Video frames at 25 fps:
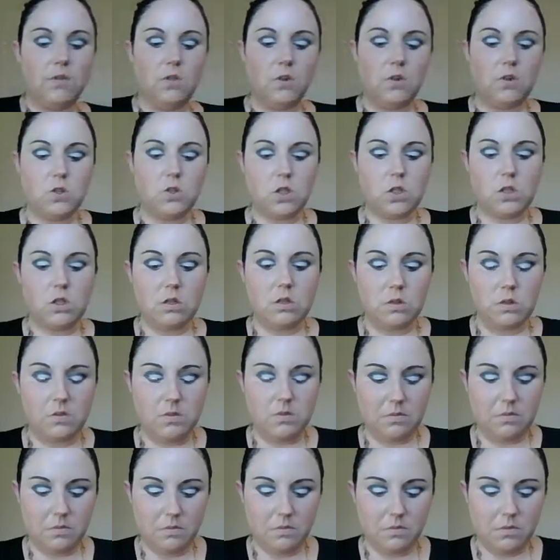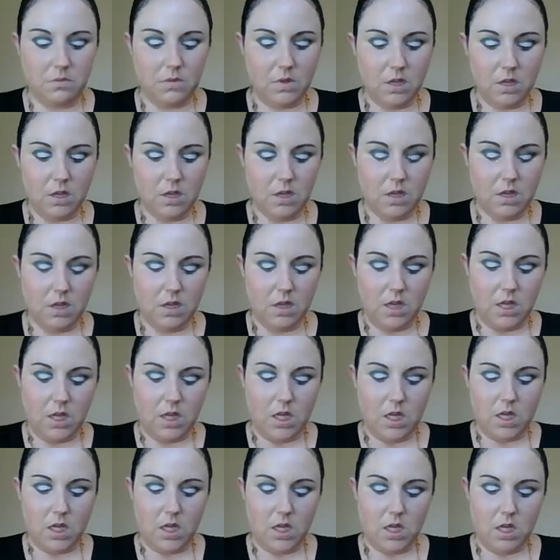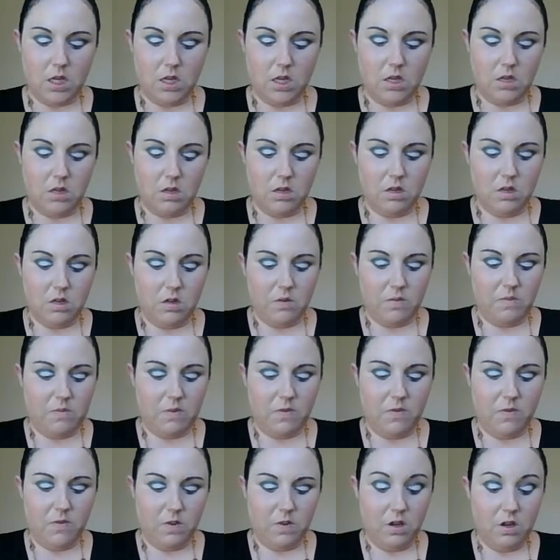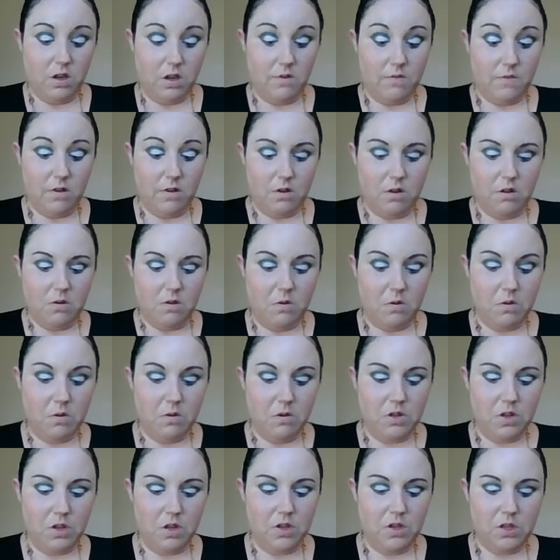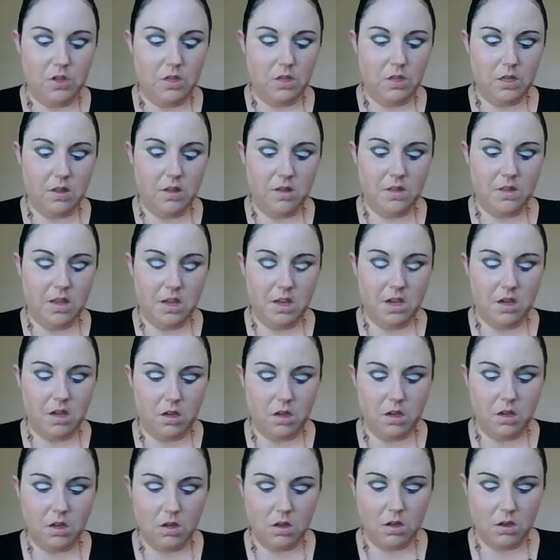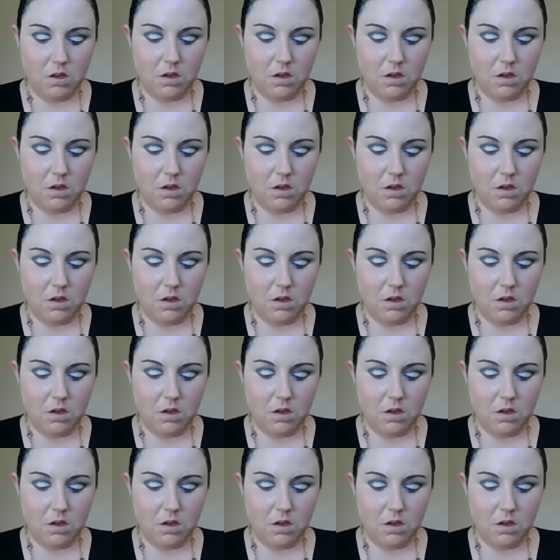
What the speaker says: Fusion. If you have it, or just a thick.